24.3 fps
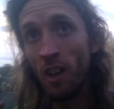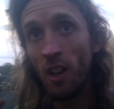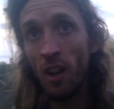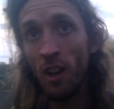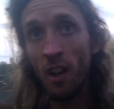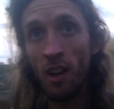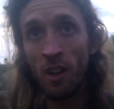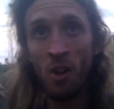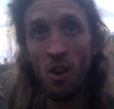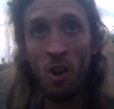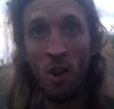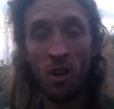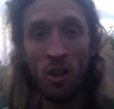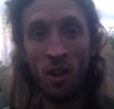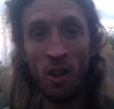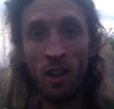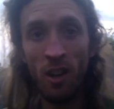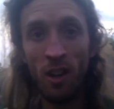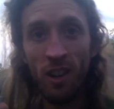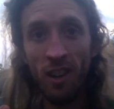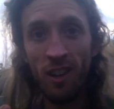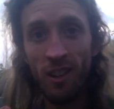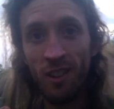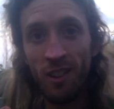I know a
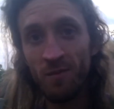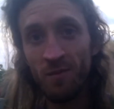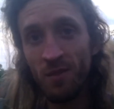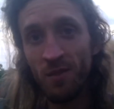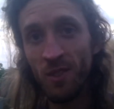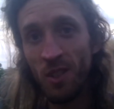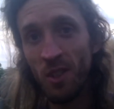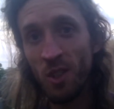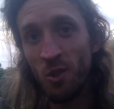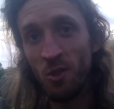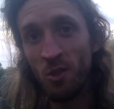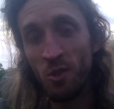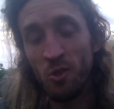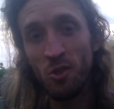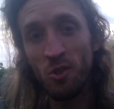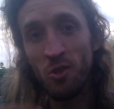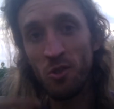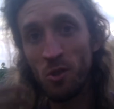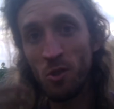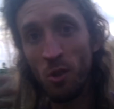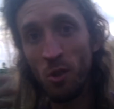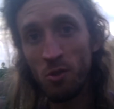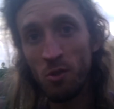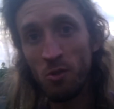guy who does
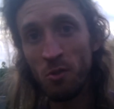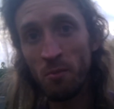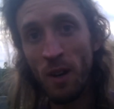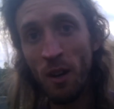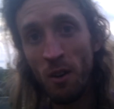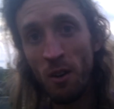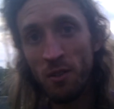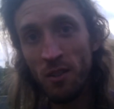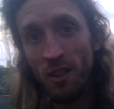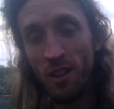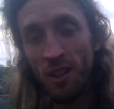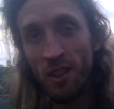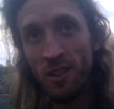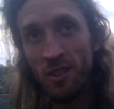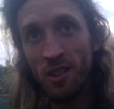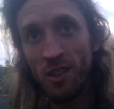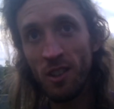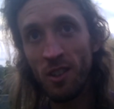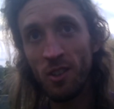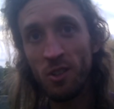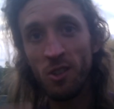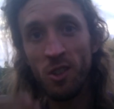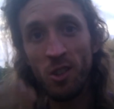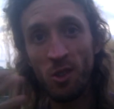ultra marathons,
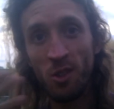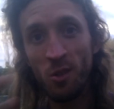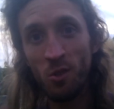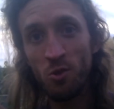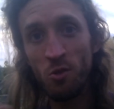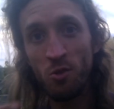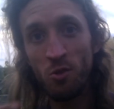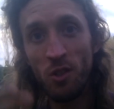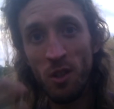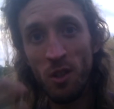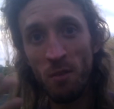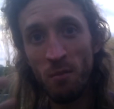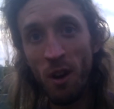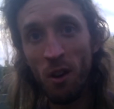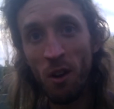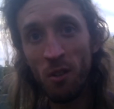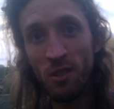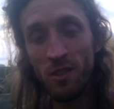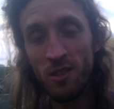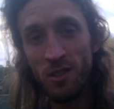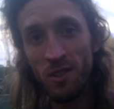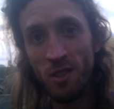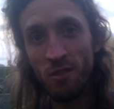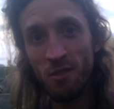like two three
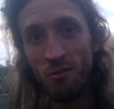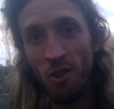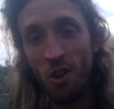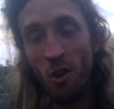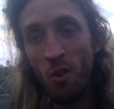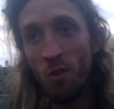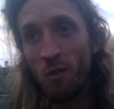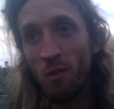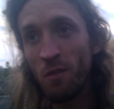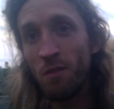marathons in a row,